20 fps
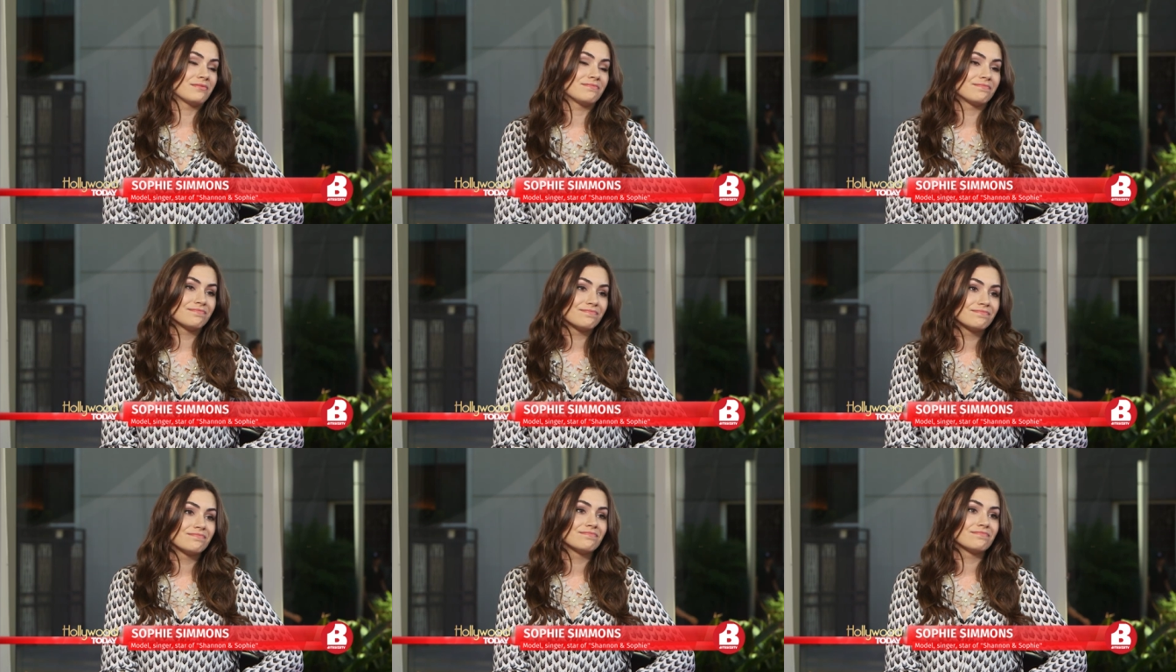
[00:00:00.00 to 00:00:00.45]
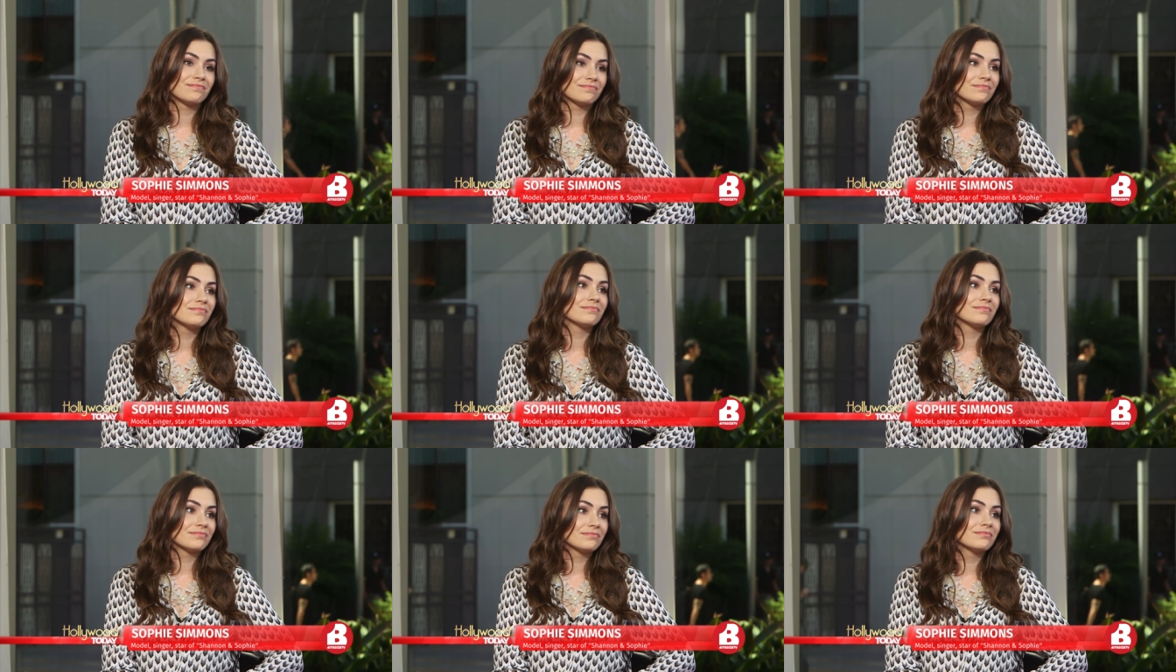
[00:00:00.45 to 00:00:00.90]
Yeah, you
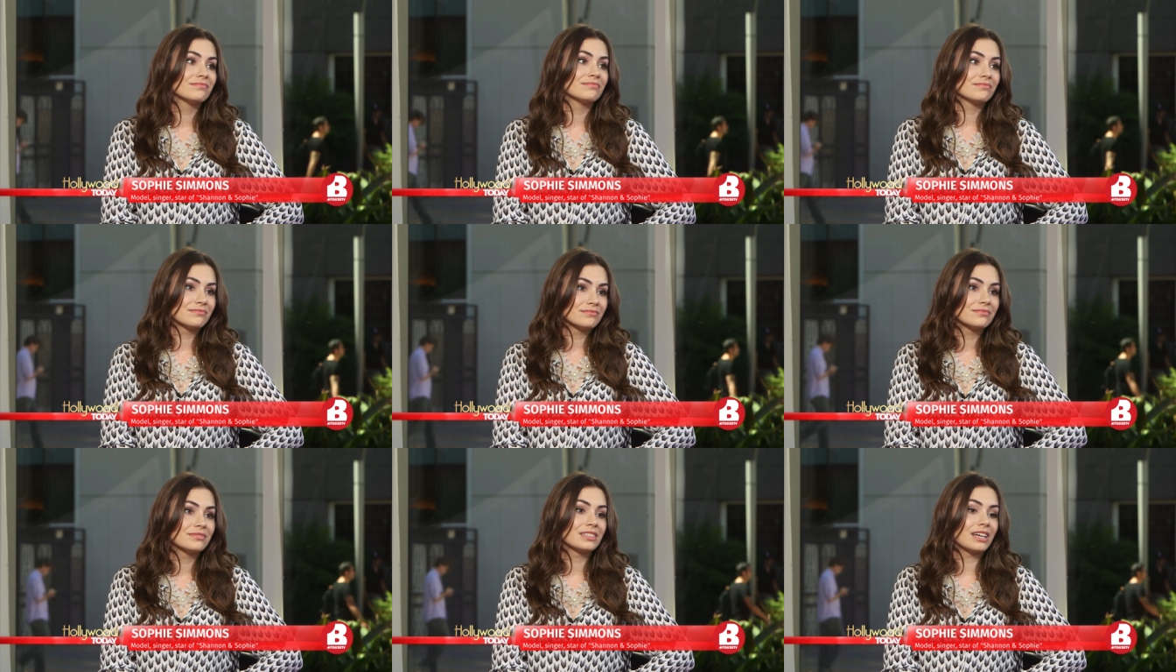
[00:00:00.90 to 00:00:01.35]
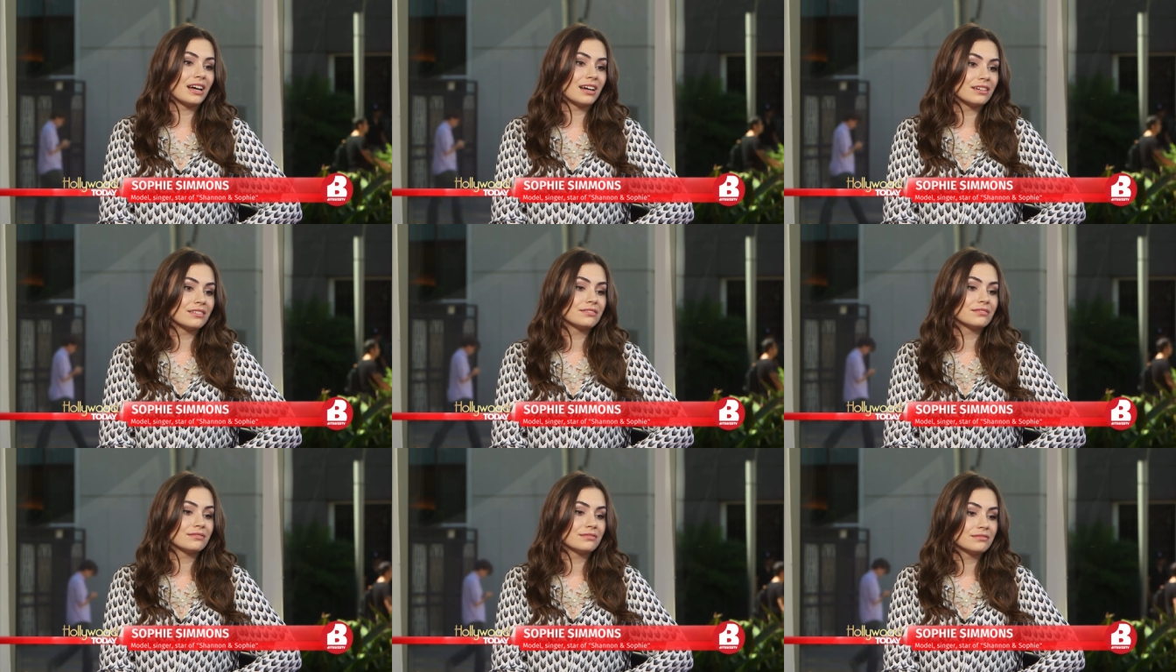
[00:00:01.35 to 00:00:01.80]
use, you, I
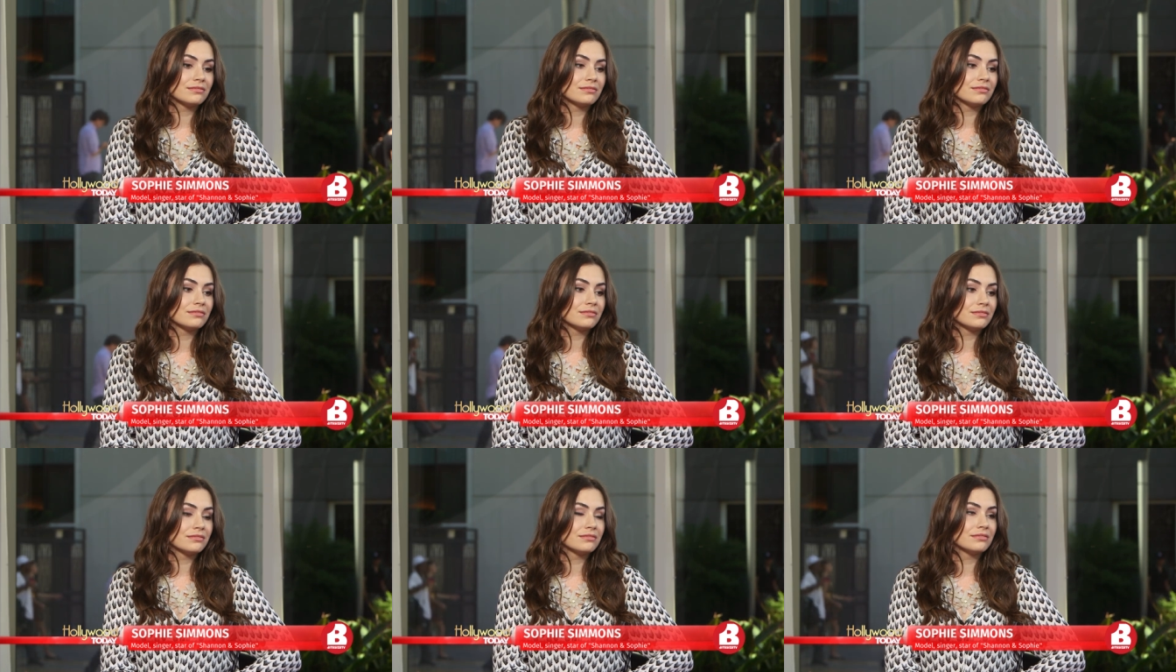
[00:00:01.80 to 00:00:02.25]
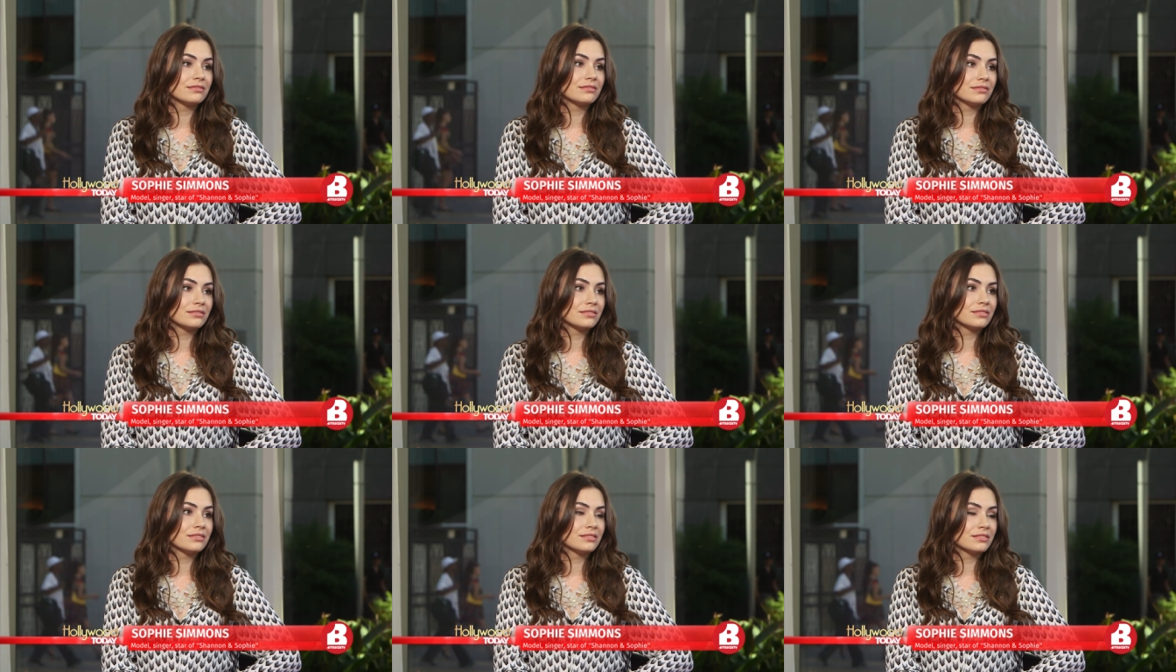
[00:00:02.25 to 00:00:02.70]
agree. And
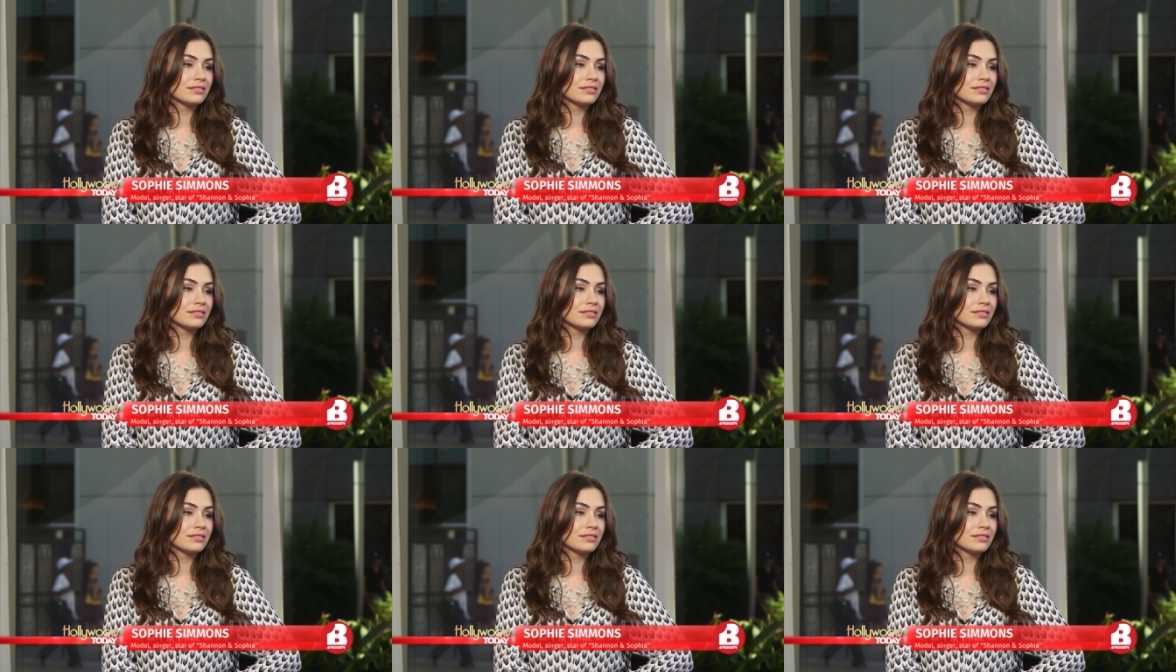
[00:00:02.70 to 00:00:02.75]
you use